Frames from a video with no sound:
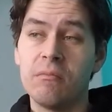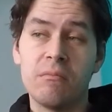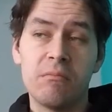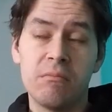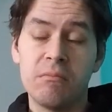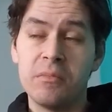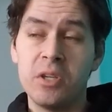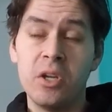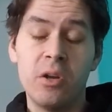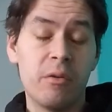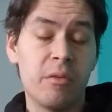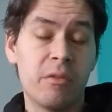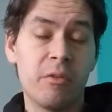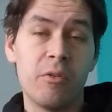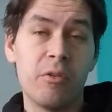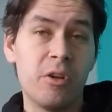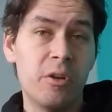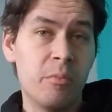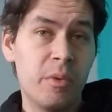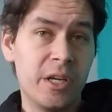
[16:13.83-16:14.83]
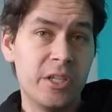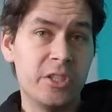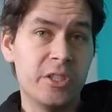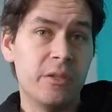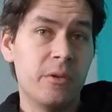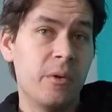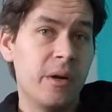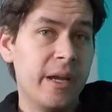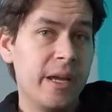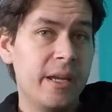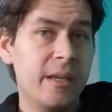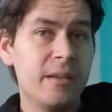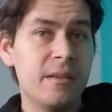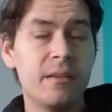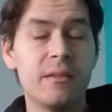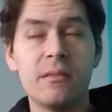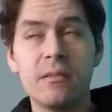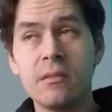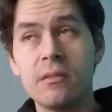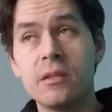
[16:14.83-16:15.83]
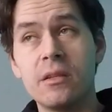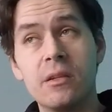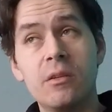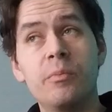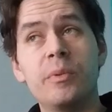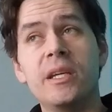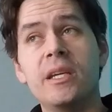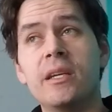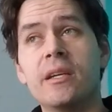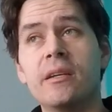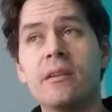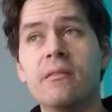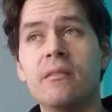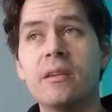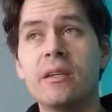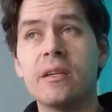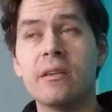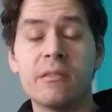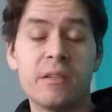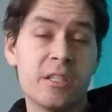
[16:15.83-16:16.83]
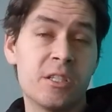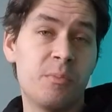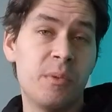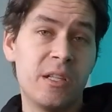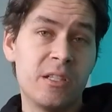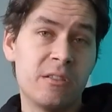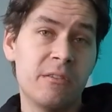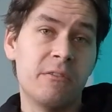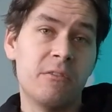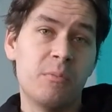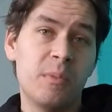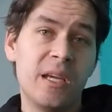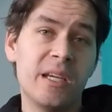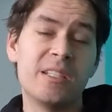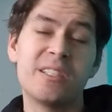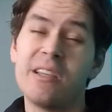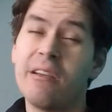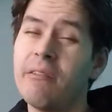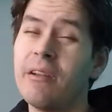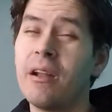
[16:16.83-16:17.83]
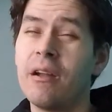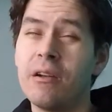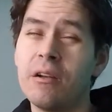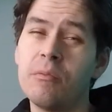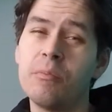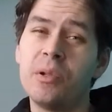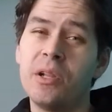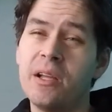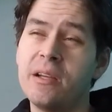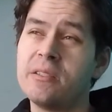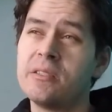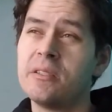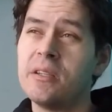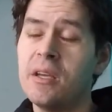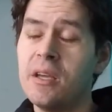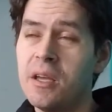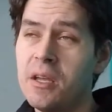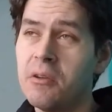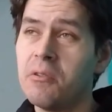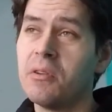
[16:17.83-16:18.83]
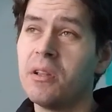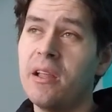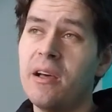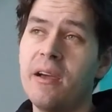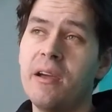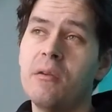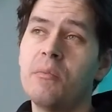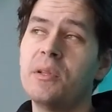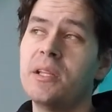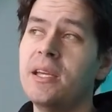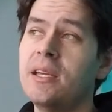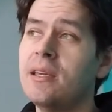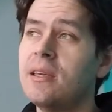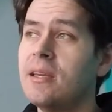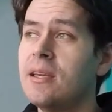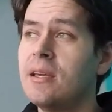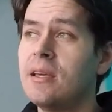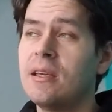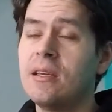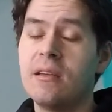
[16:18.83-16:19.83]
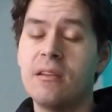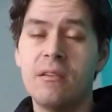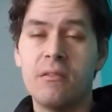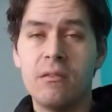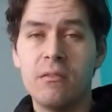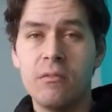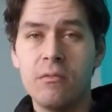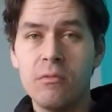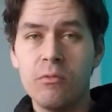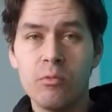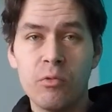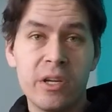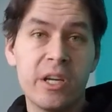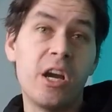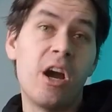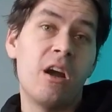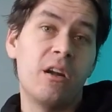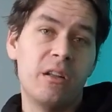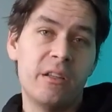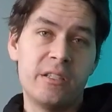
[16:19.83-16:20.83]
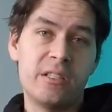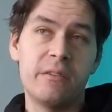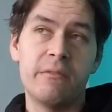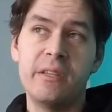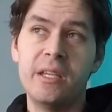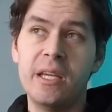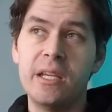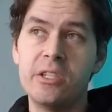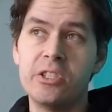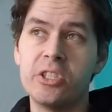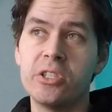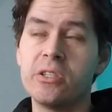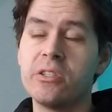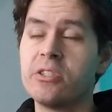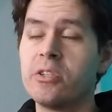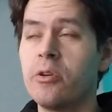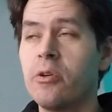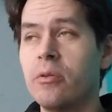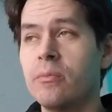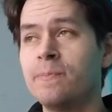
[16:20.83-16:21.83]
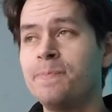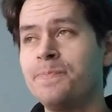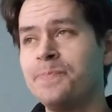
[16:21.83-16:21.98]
you know, throwing your budget away. It'll be expensive to make 700 plus reliably, regardless of the engine. So,